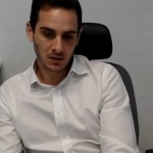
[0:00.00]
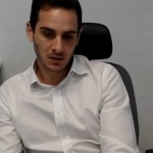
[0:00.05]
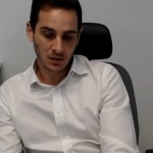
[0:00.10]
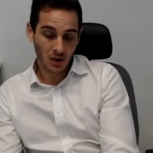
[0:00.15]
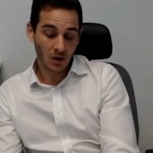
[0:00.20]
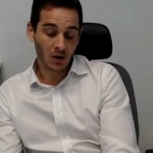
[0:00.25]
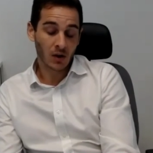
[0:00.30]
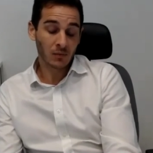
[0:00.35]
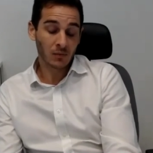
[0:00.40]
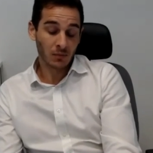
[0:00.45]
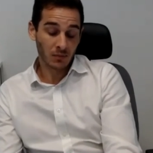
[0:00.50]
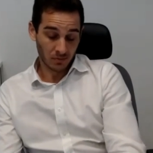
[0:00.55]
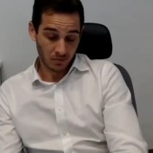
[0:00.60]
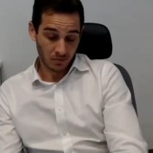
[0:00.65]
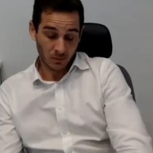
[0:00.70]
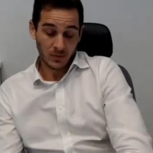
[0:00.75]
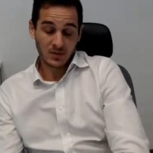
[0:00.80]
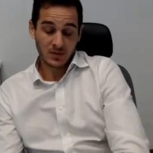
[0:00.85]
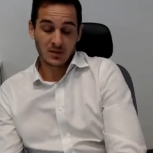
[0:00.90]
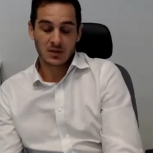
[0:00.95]

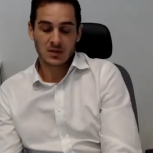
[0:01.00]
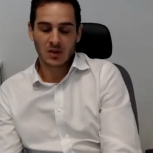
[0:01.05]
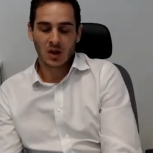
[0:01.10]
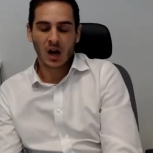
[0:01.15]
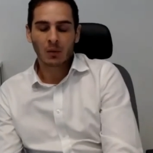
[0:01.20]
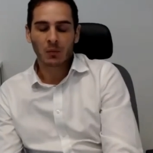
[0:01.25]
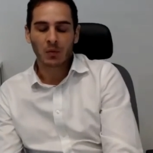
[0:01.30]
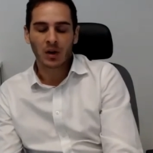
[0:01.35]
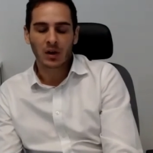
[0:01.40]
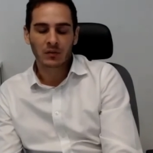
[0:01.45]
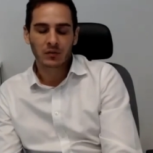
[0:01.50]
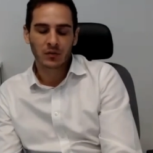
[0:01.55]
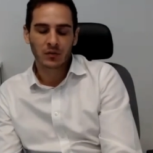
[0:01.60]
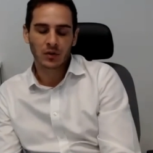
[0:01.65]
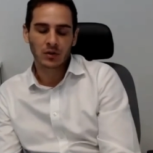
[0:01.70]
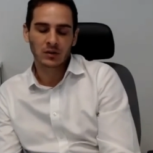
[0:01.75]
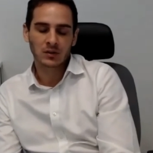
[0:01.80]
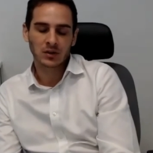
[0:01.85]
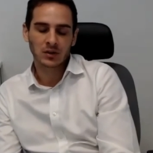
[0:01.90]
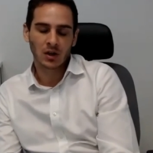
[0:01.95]
the business I work
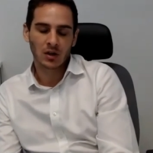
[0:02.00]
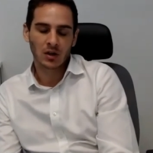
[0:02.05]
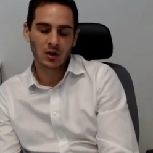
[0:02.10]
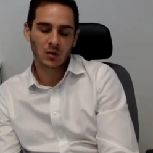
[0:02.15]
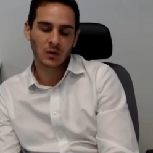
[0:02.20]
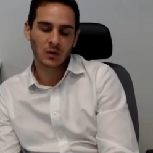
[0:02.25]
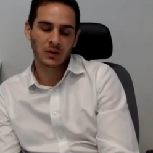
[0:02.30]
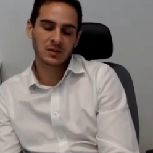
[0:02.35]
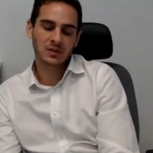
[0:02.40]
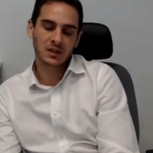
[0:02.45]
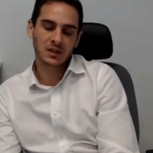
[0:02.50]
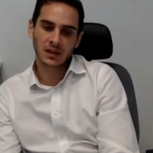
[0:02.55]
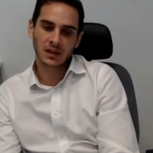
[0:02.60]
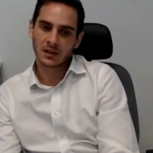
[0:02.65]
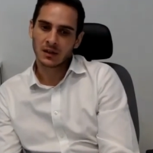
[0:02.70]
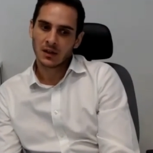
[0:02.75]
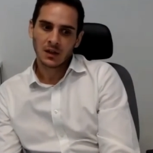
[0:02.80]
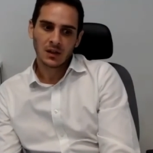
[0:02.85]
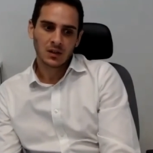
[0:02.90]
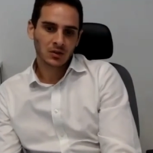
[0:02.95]
for as a whole, we've
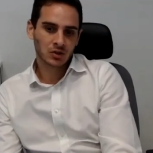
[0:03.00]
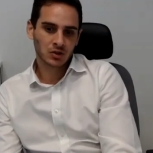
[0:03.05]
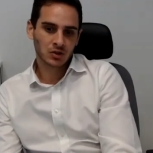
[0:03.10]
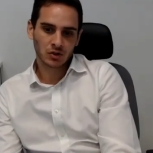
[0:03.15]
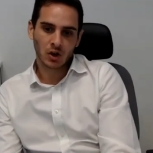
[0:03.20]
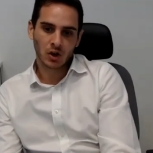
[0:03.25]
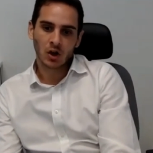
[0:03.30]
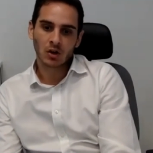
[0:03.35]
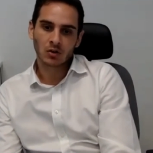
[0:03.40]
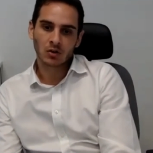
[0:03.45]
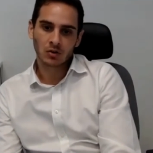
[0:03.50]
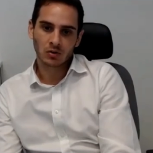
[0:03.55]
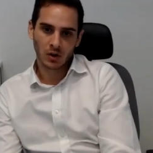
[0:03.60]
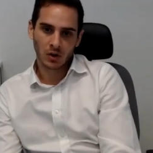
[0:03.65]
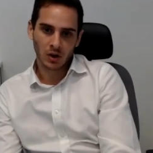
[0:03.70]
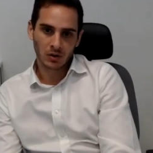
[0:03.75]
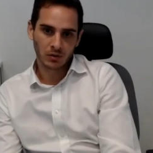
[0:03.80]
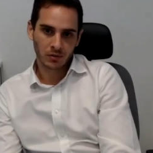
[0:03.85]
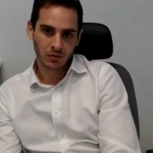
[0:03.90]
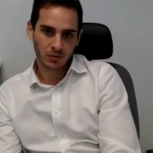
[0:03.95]
seen strong
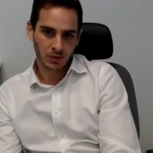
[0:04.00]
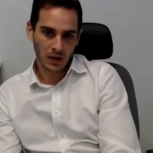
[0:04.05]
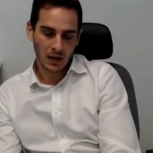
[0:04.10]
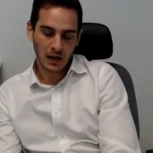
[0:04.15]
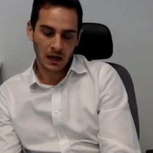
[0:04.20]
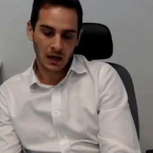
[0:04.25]
growth